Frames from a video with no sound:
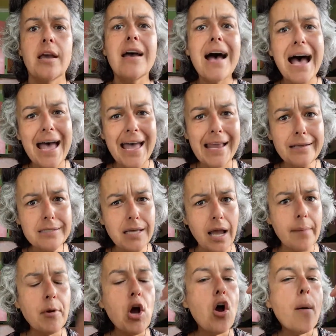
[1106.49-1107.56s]
ahead of time,
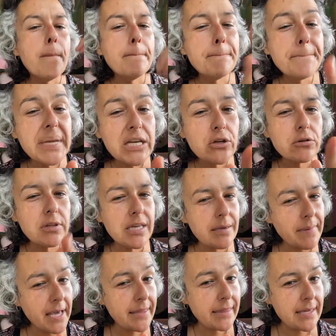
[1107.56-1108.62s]
merely
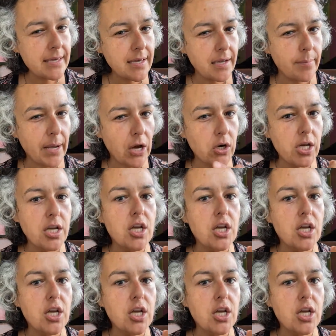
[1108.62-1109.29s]
by thinking about it.